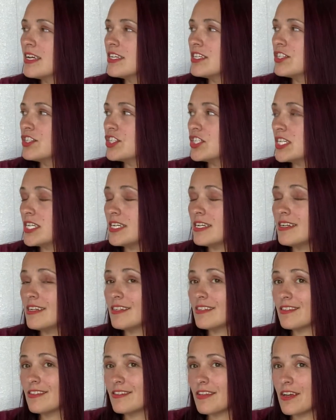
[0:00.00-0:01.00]

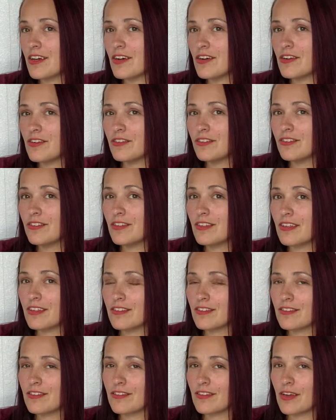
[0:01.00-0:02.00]
She sells
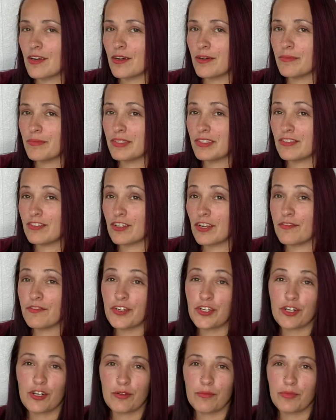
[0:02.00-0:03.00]
some stuff in
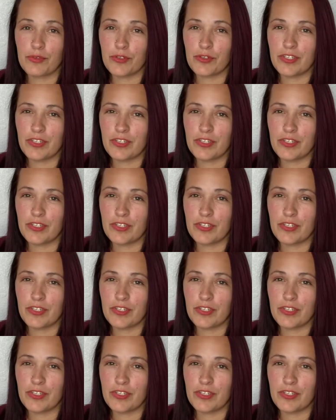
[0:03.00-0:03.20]
her